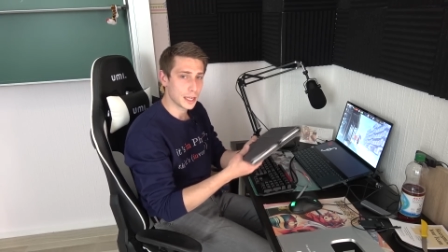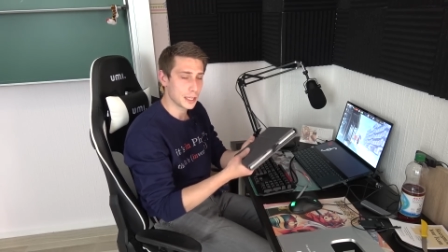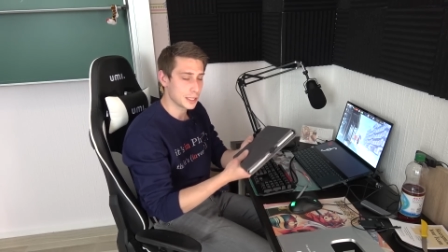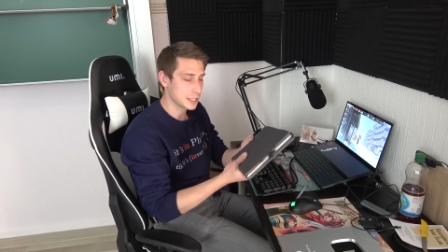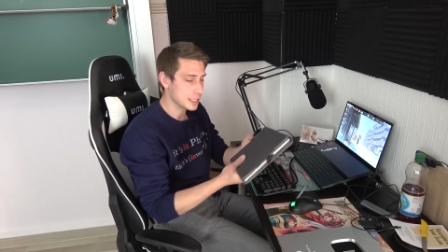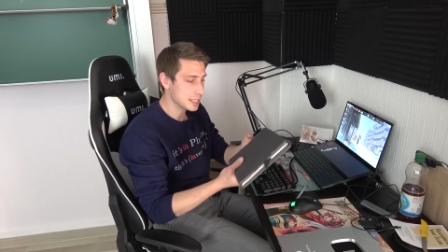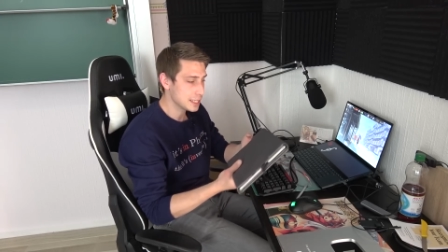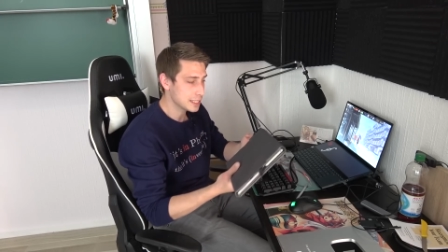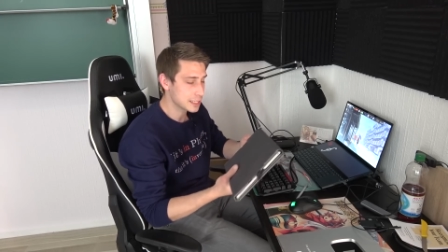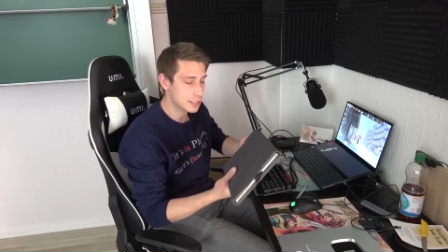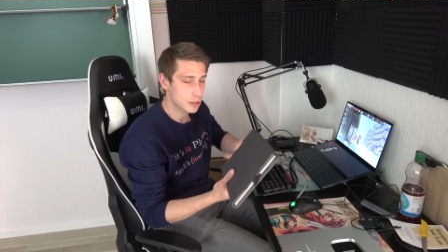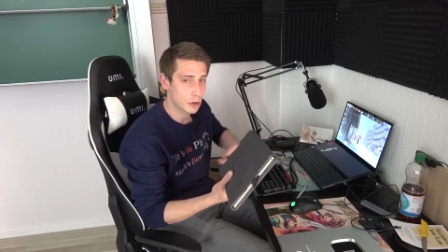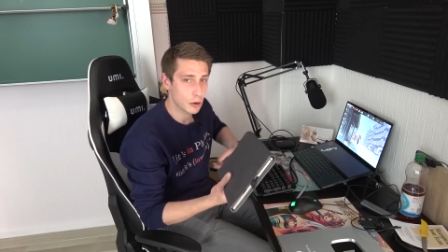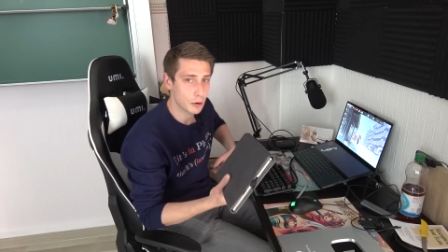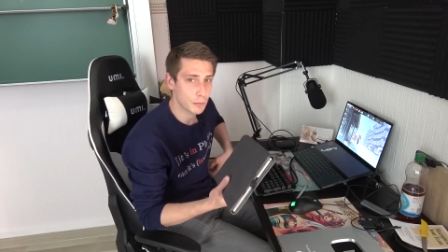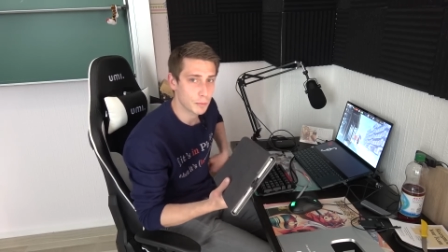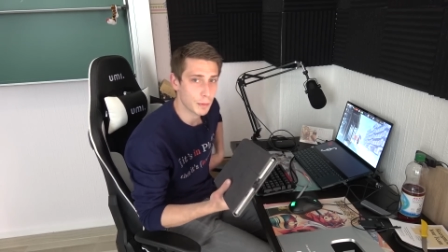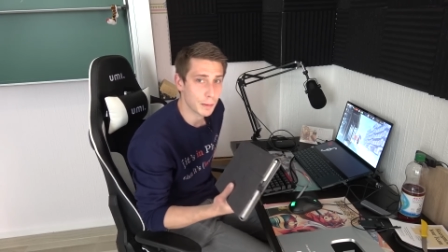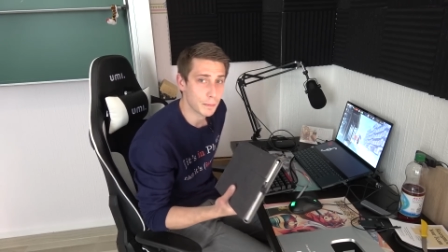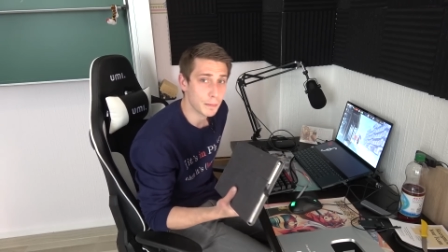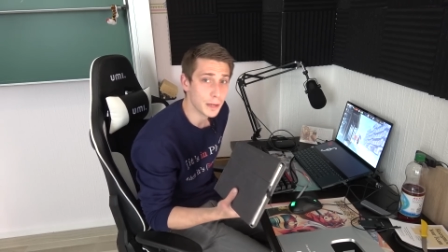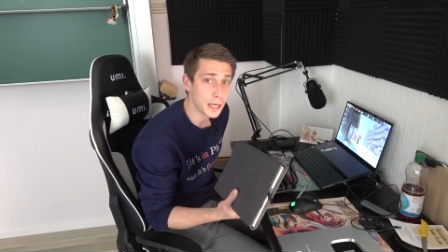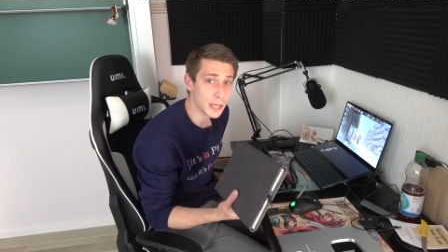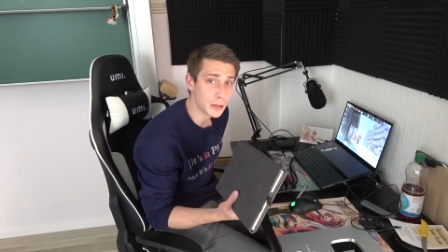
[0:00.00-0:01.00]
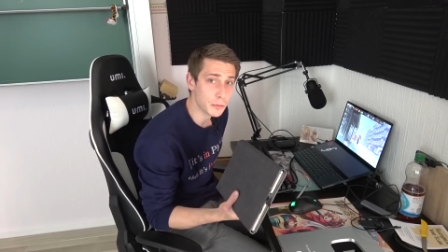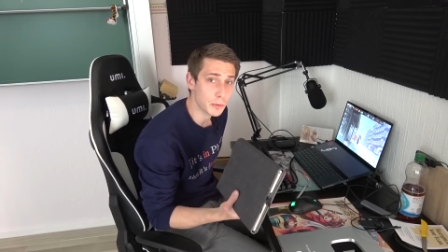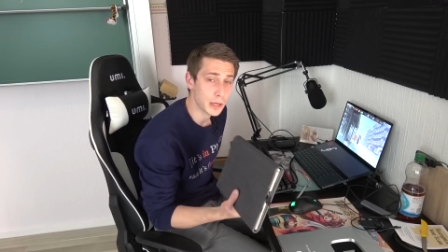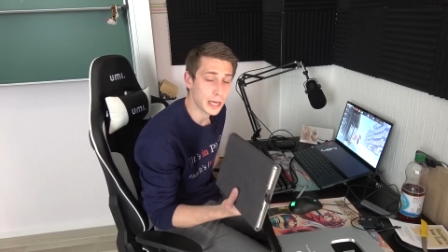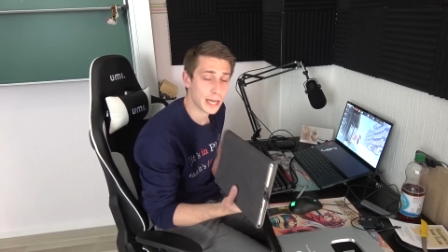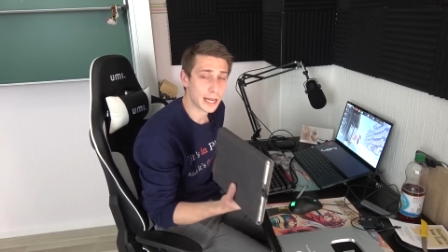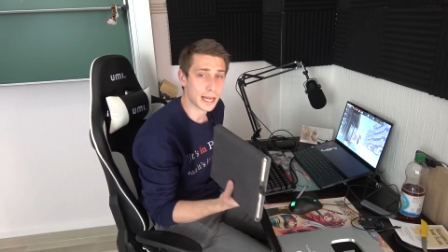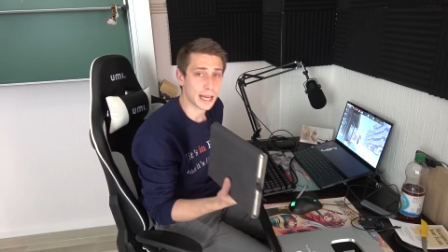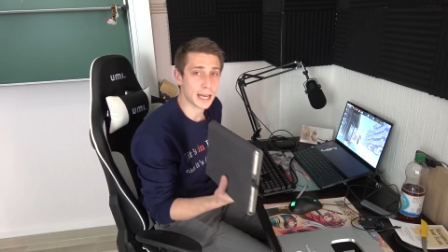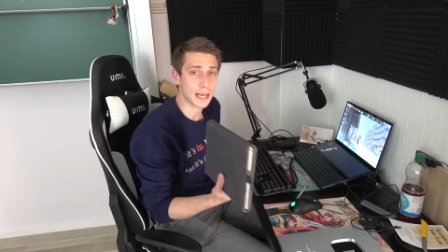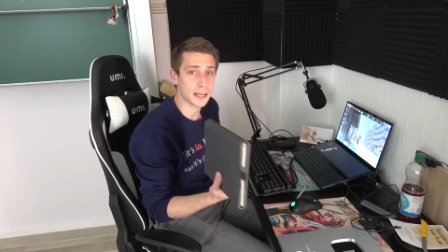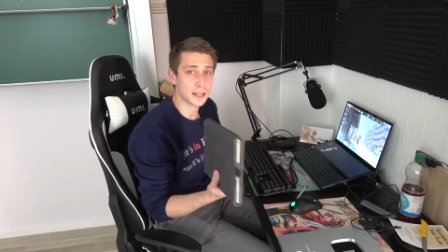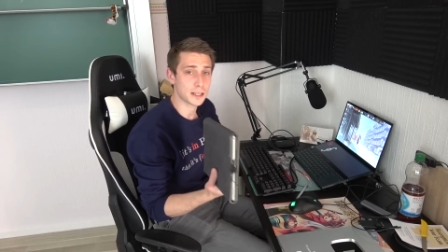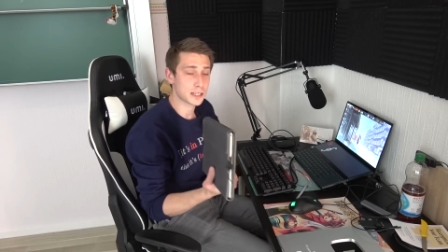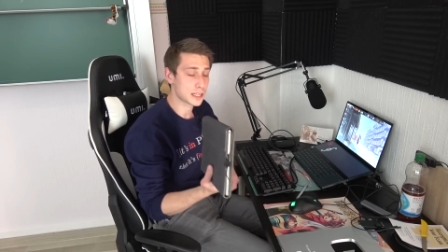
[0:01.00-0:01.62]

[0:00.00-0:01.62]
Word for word: It didn't hurt my back when I had